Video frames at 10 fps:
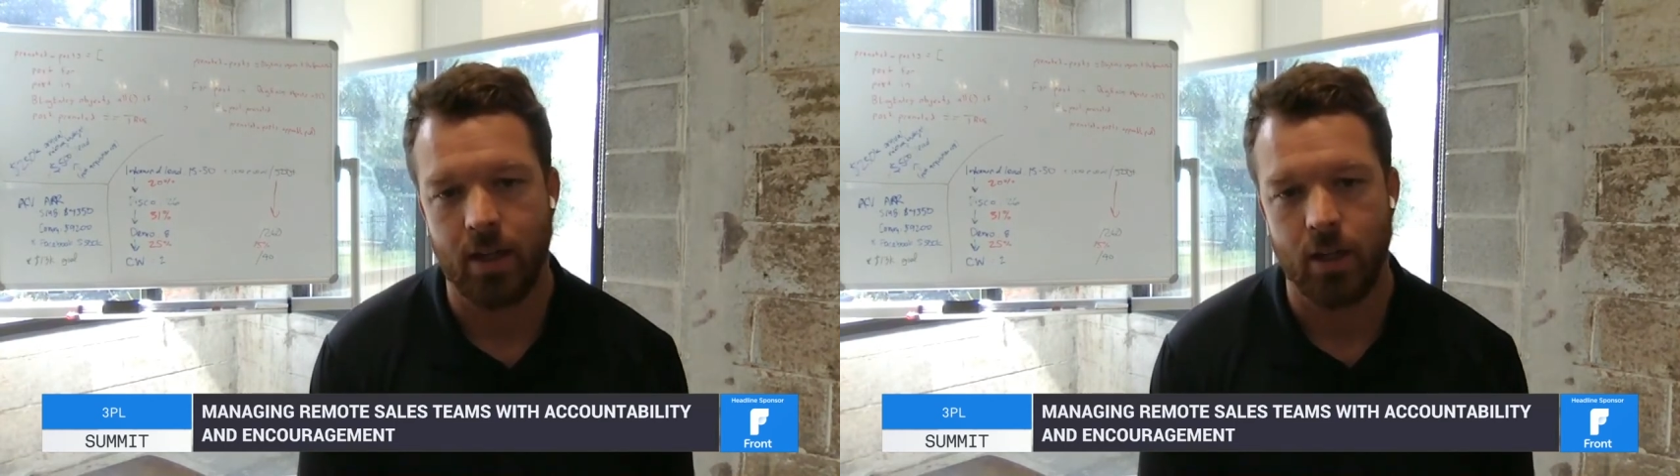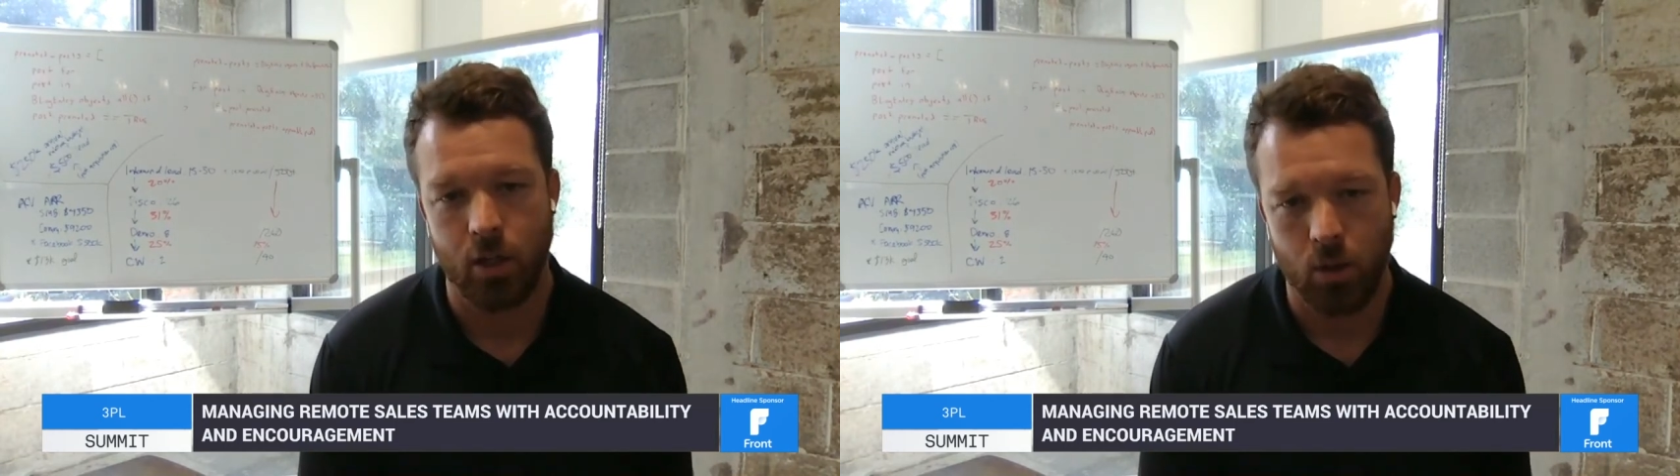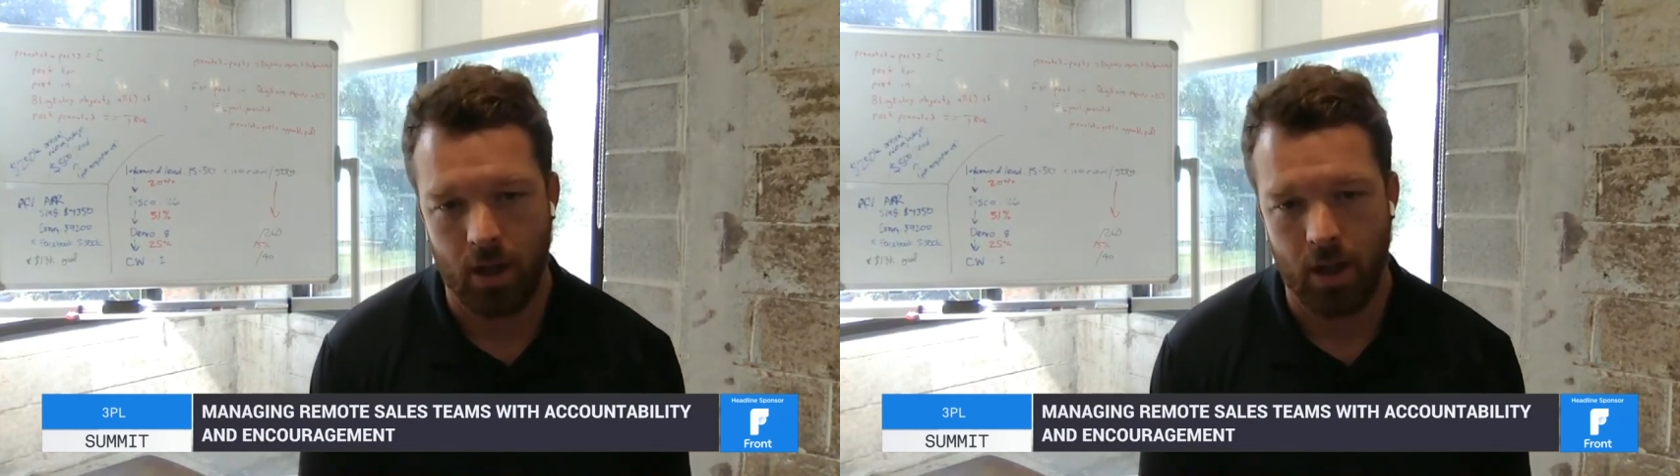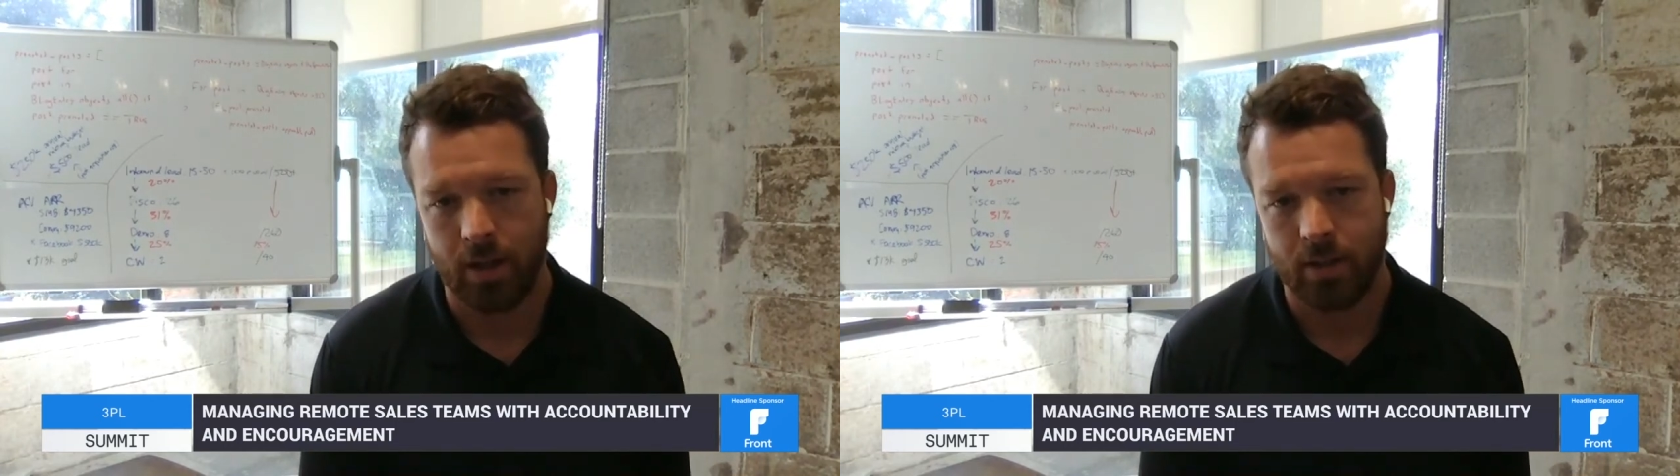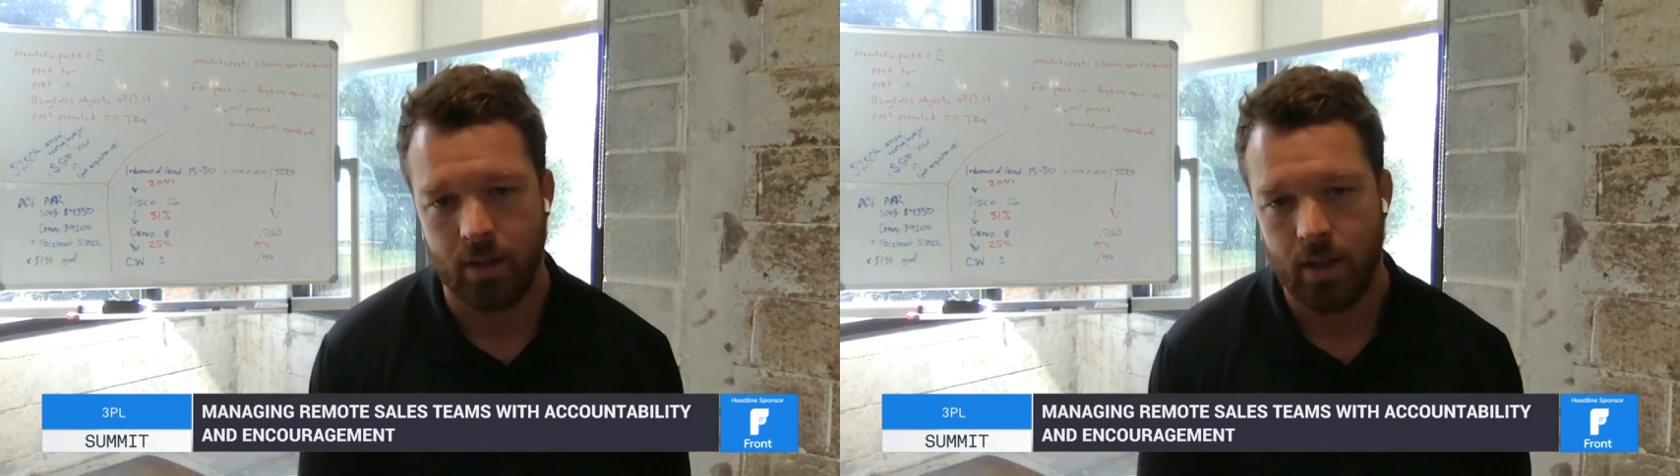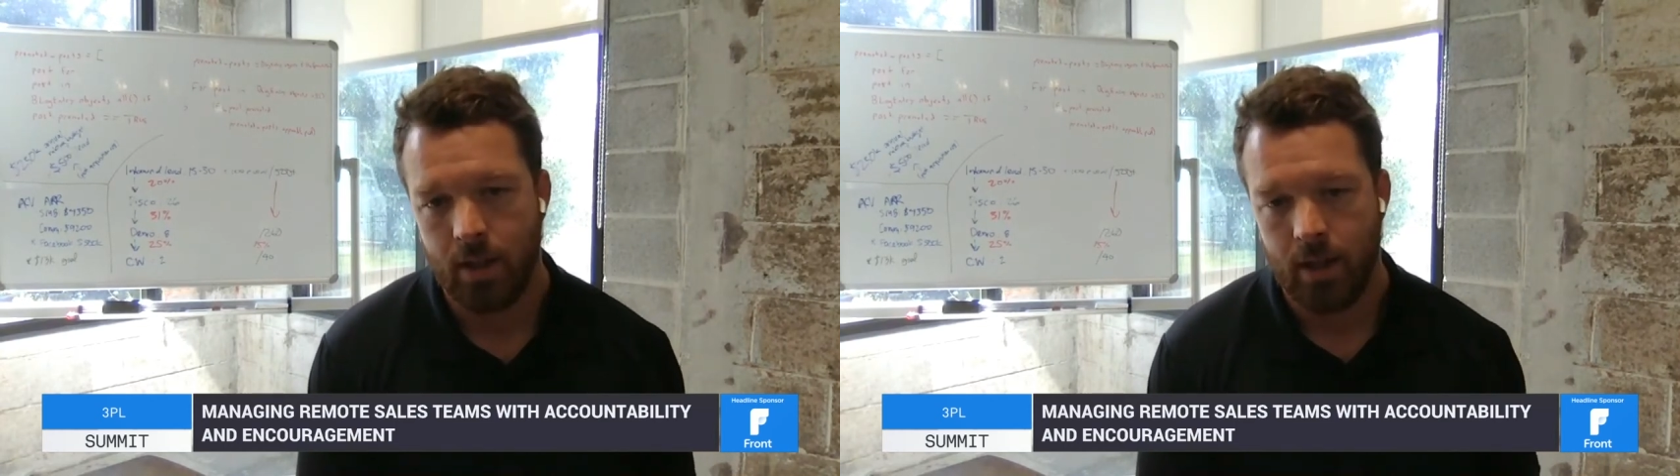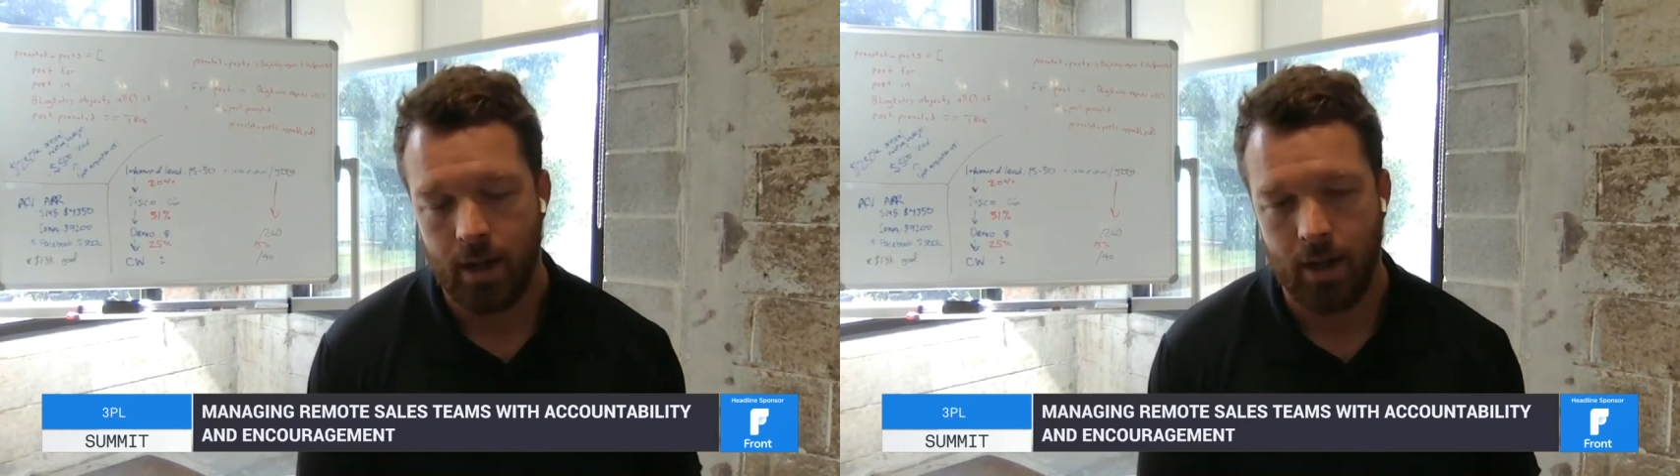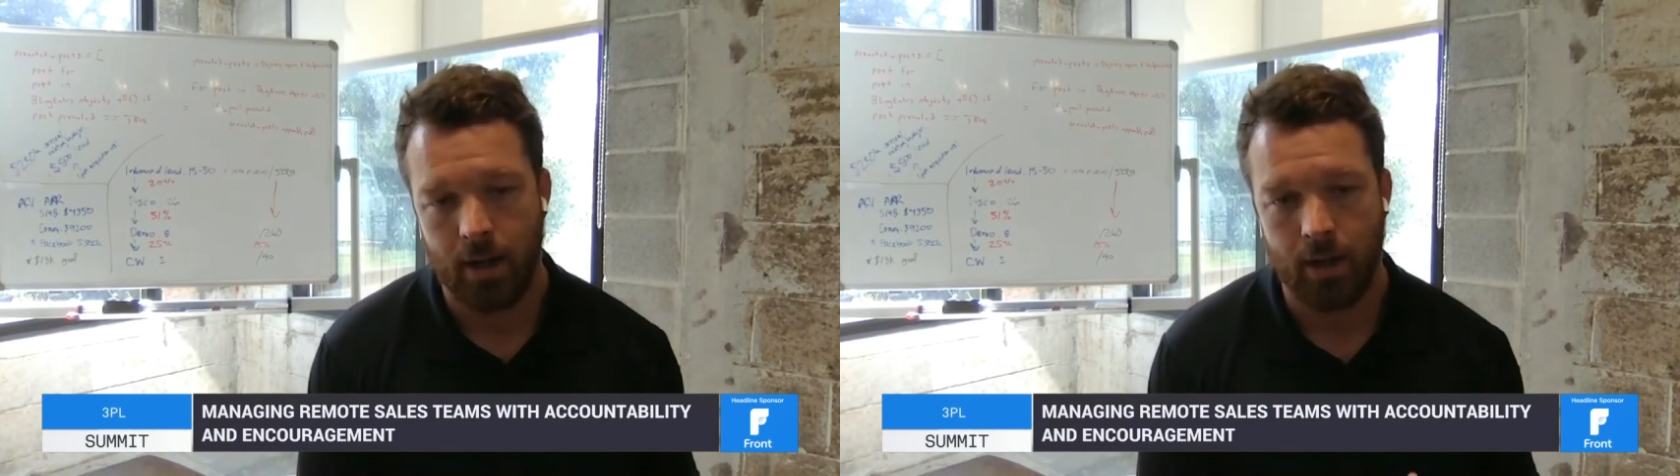they can utilize,
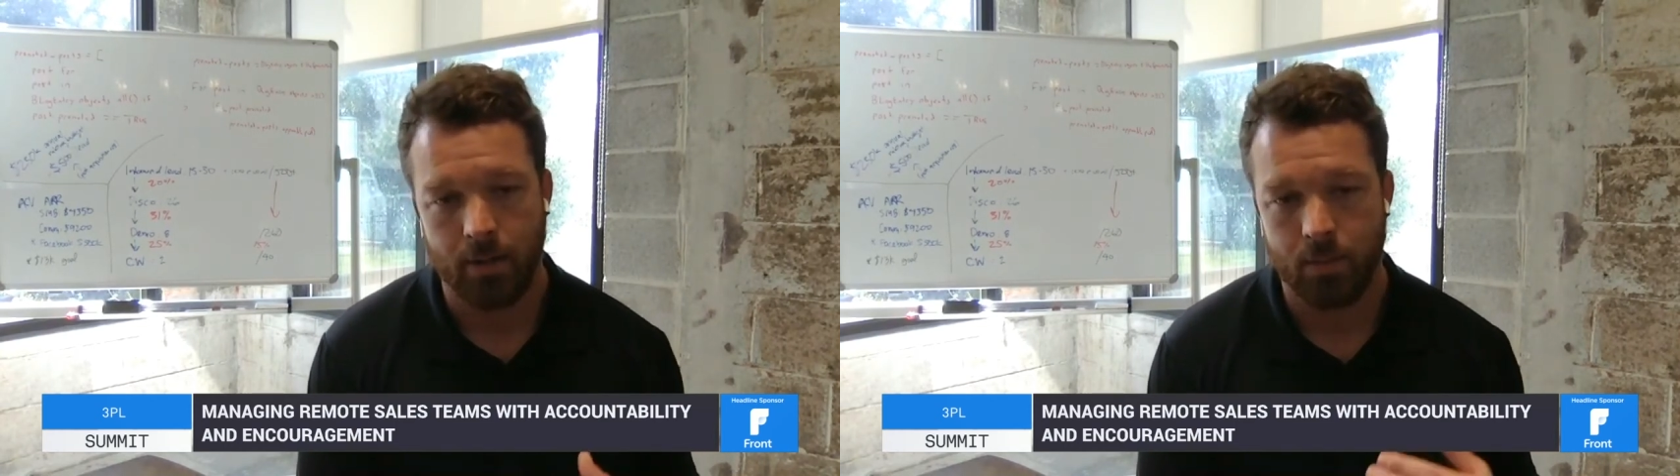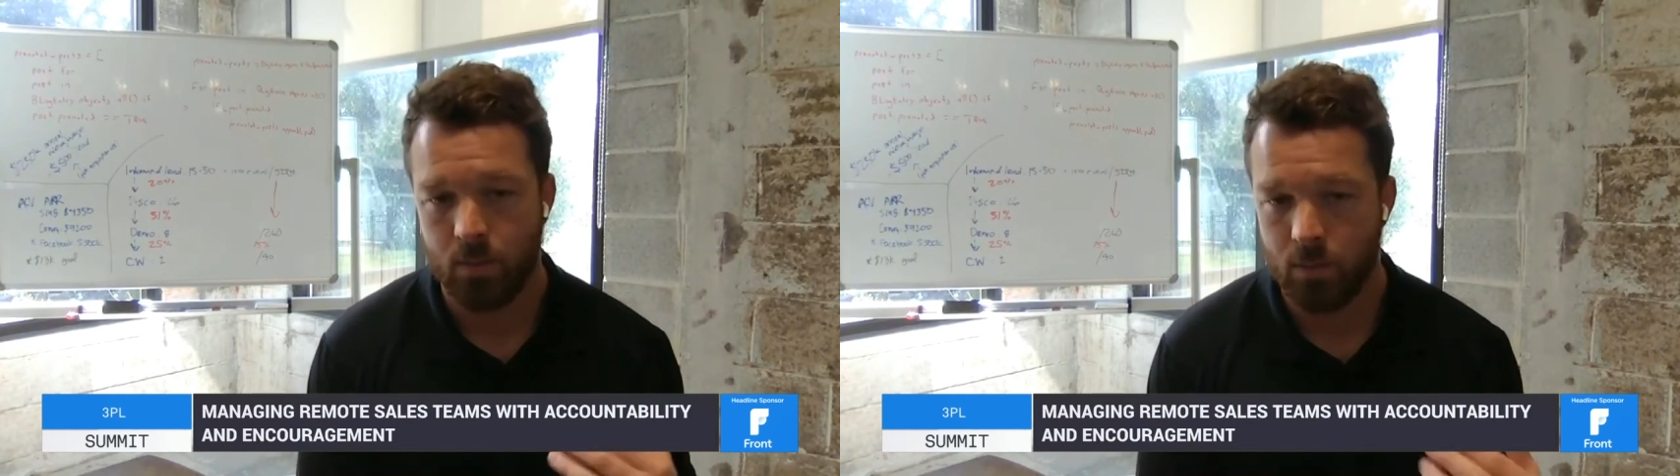uh,